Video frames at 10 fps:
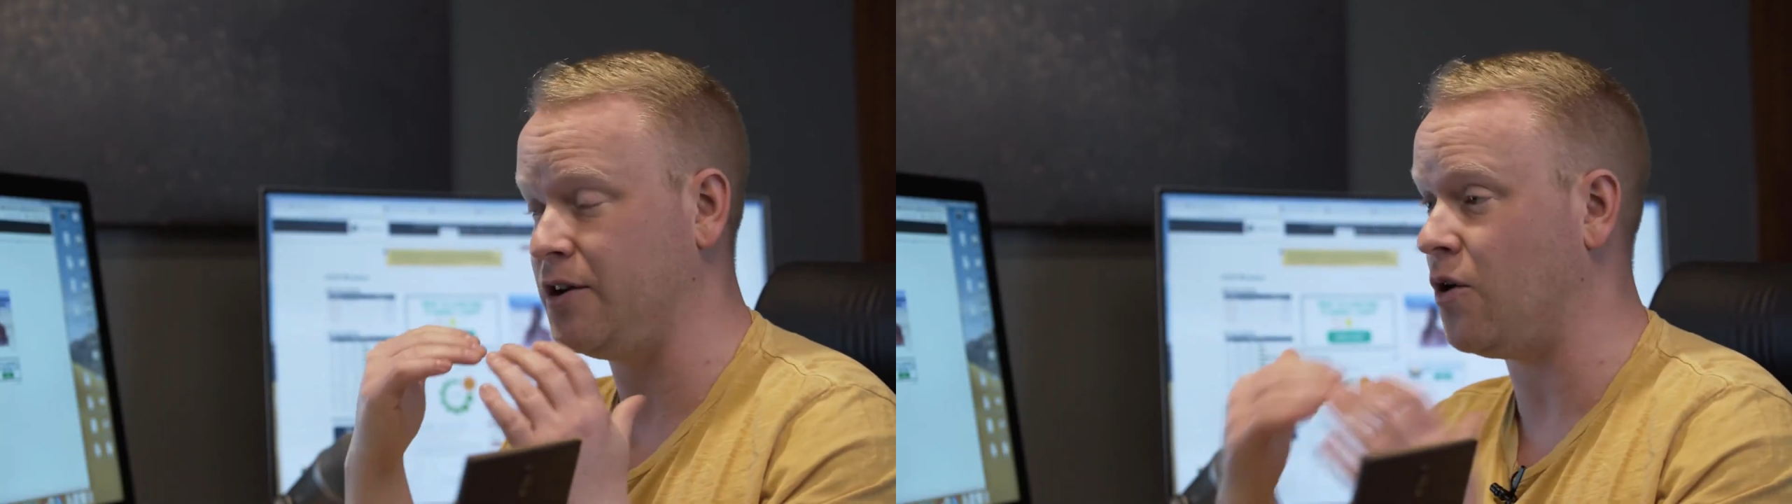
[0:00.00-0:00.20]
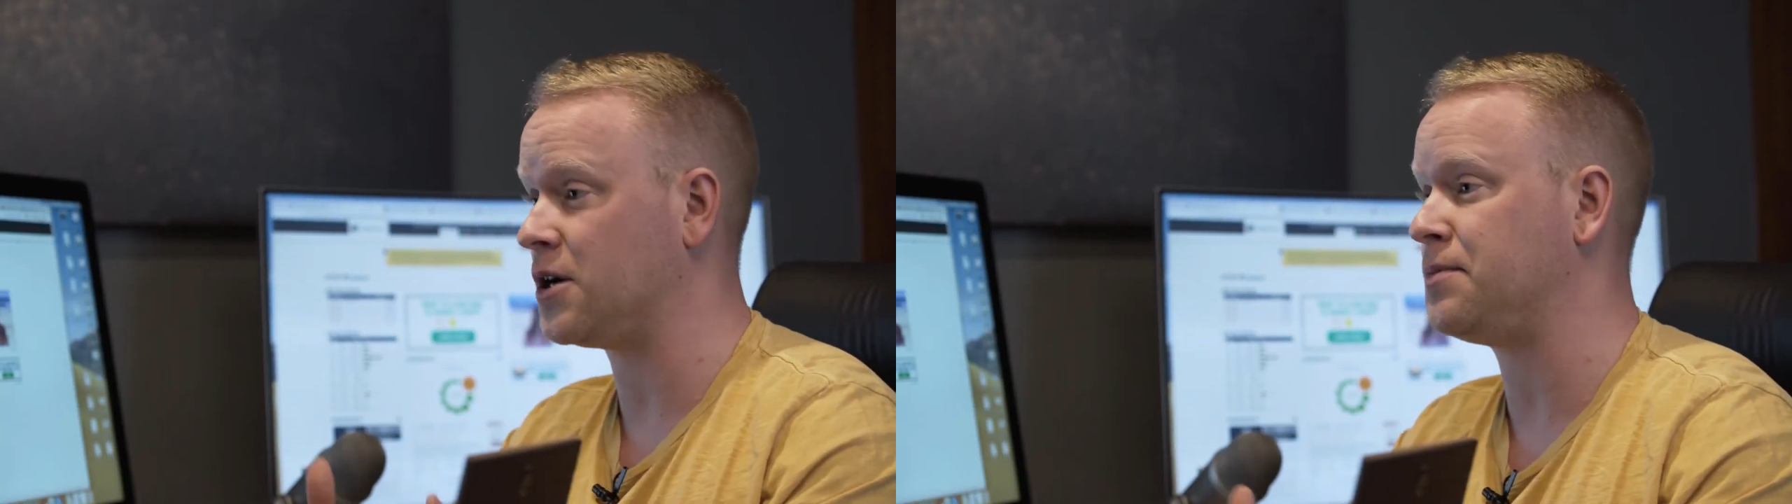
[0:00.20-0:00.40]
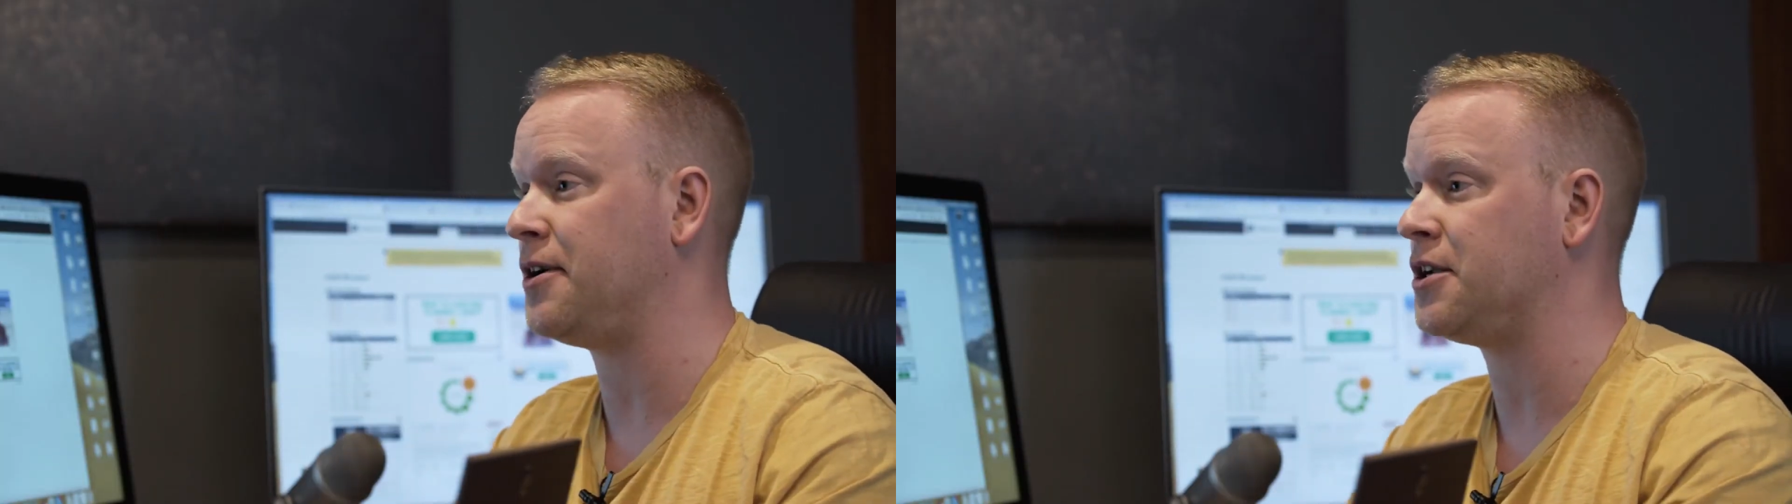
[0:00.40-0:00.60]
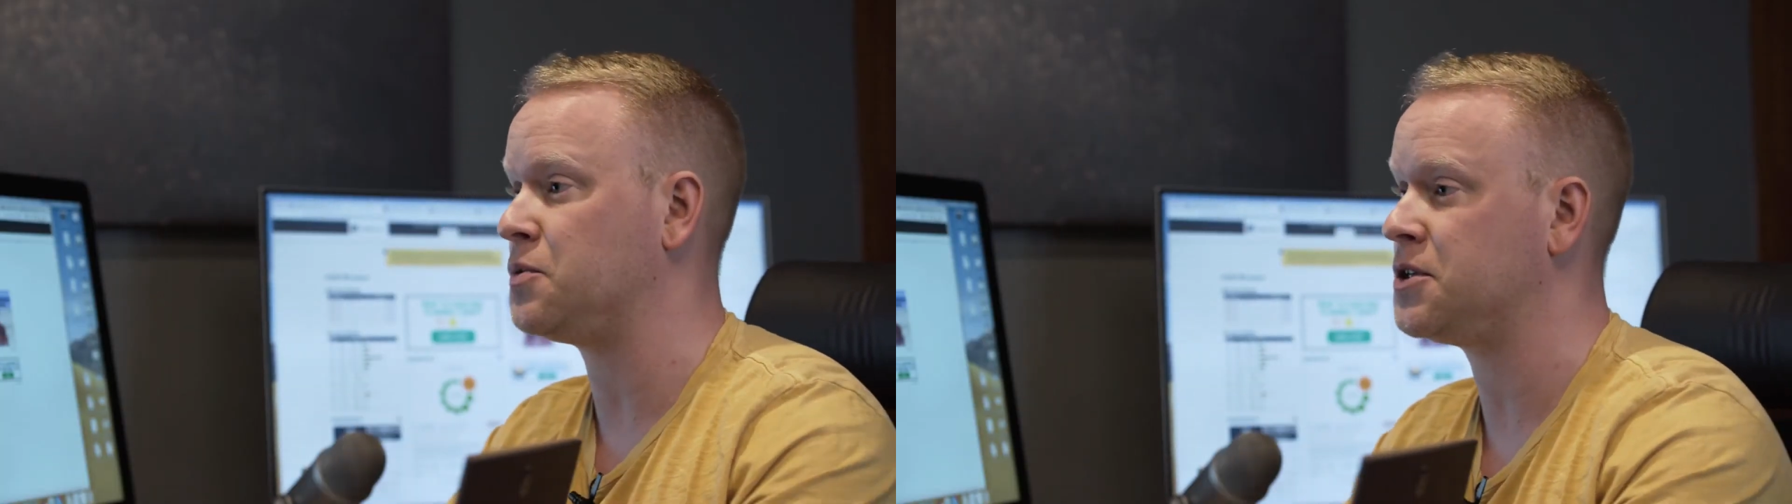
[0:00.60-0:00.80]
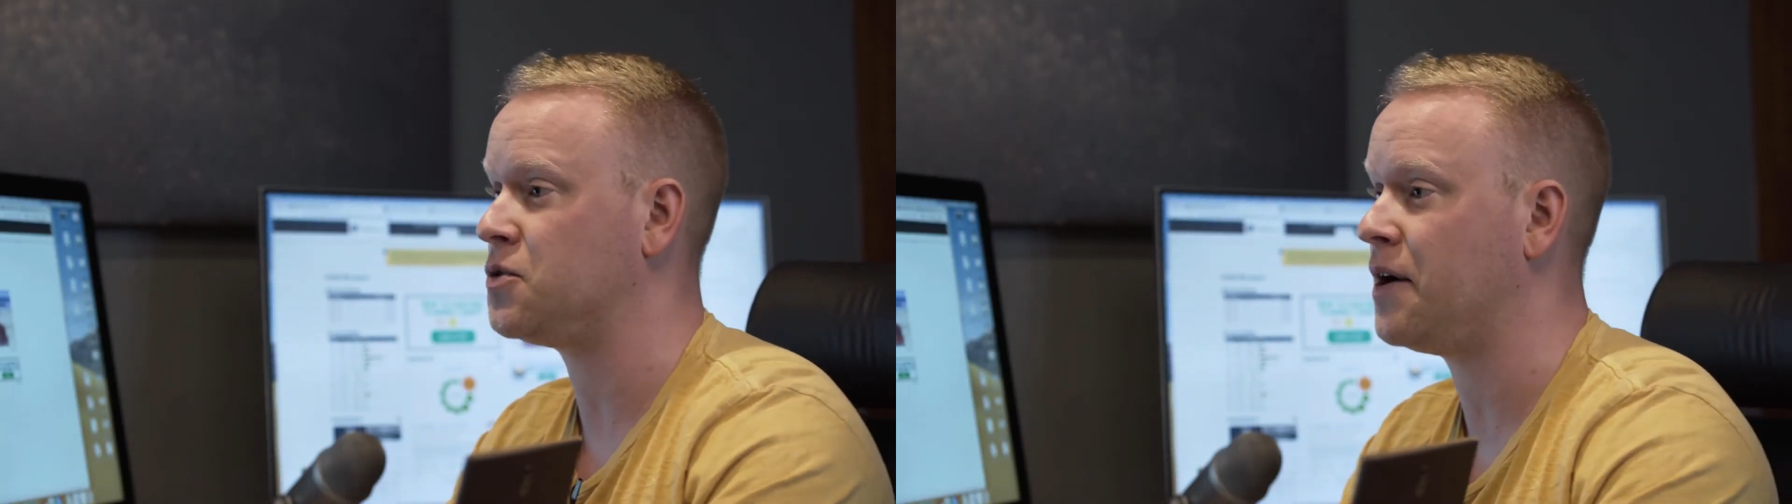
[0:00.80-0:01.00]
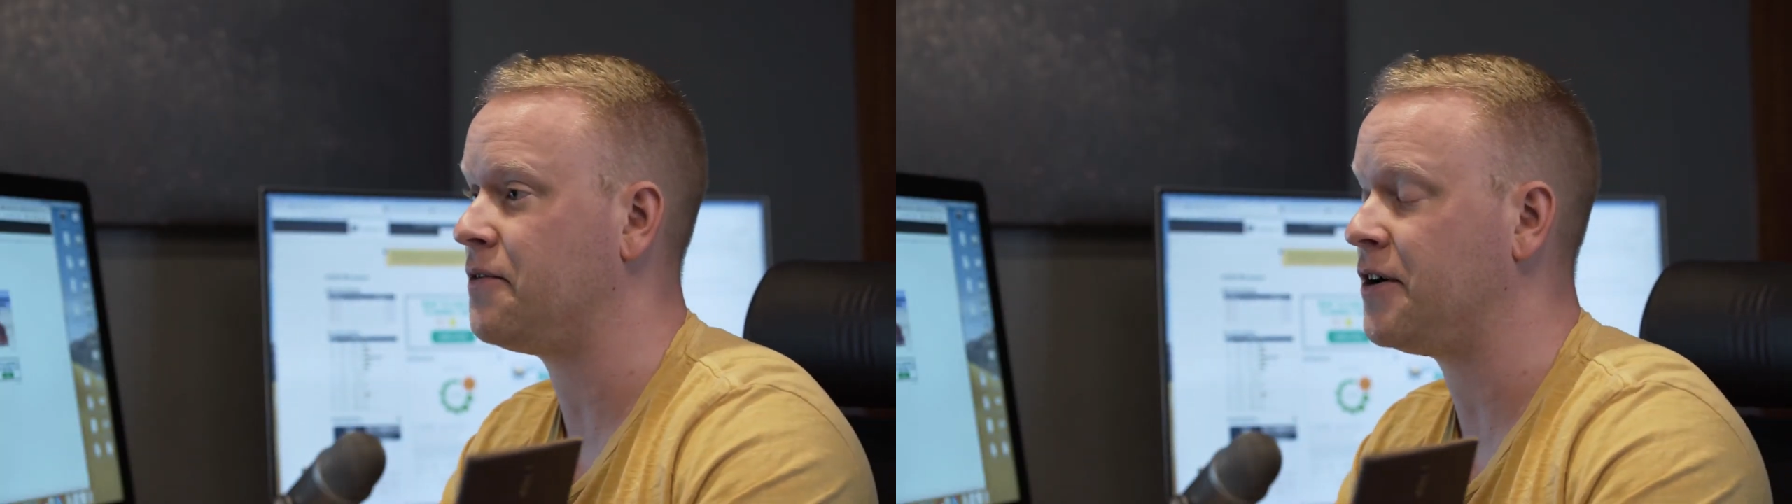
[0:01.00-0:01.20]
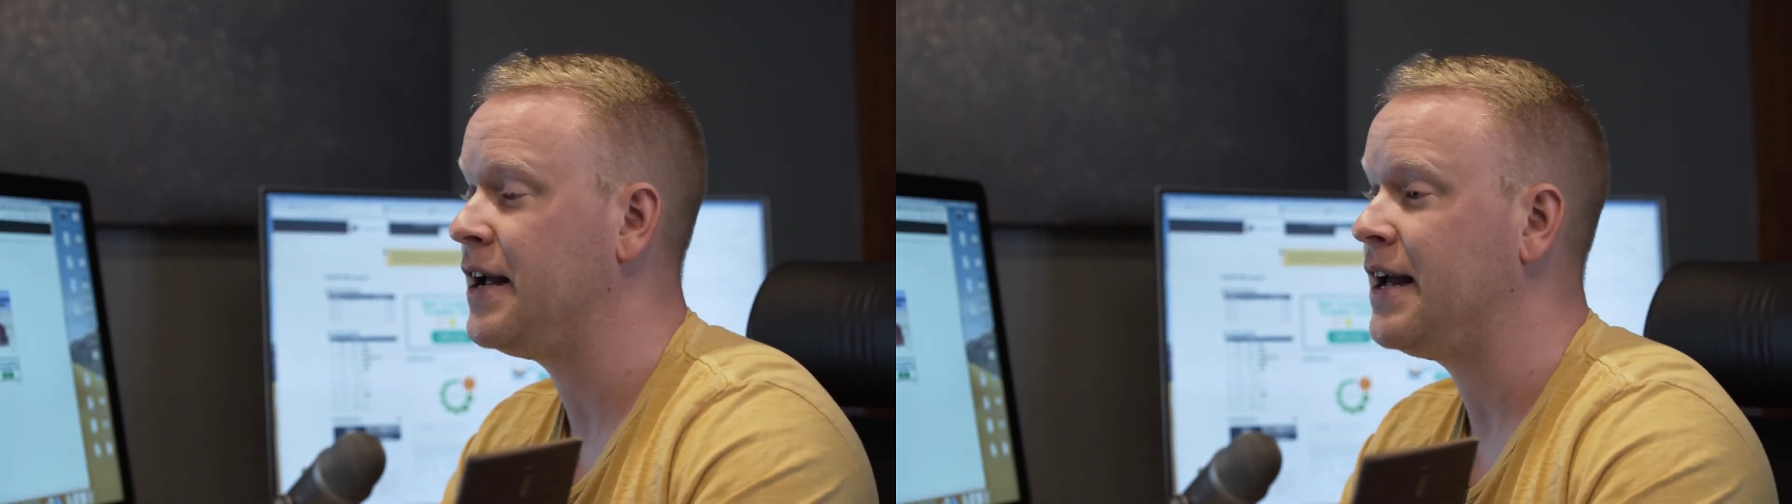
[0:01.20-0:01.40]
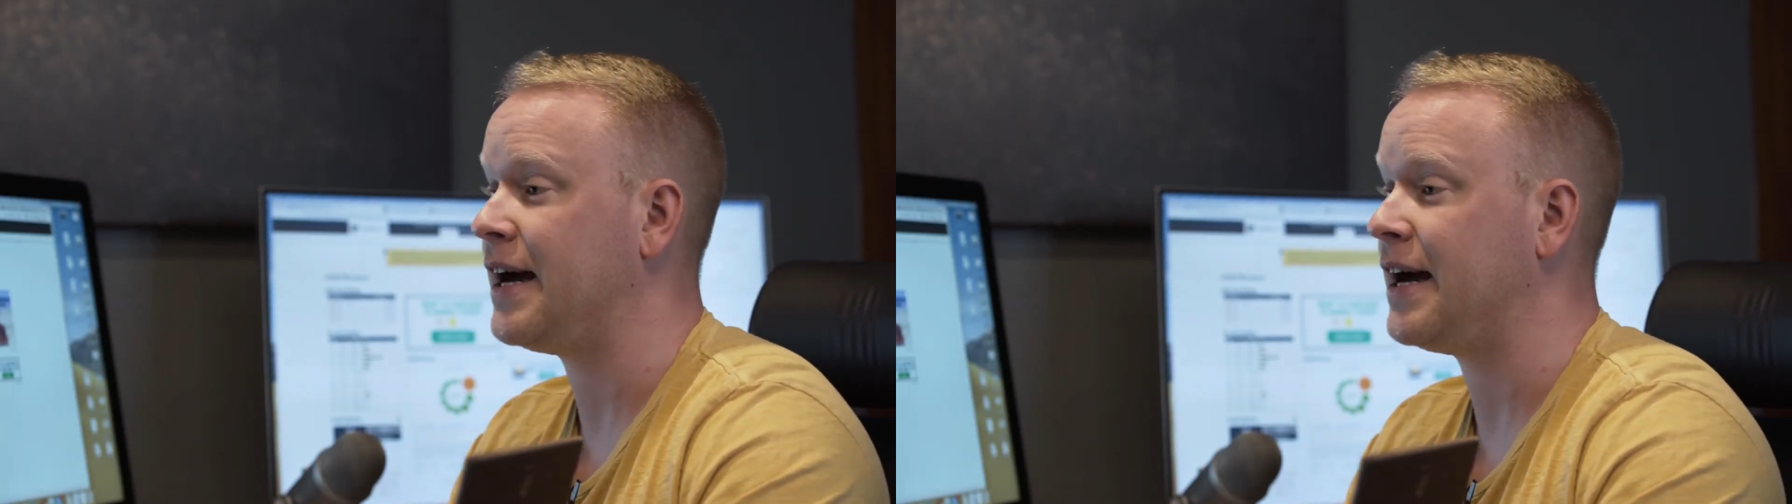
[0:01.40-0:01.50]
no experience whatsoever.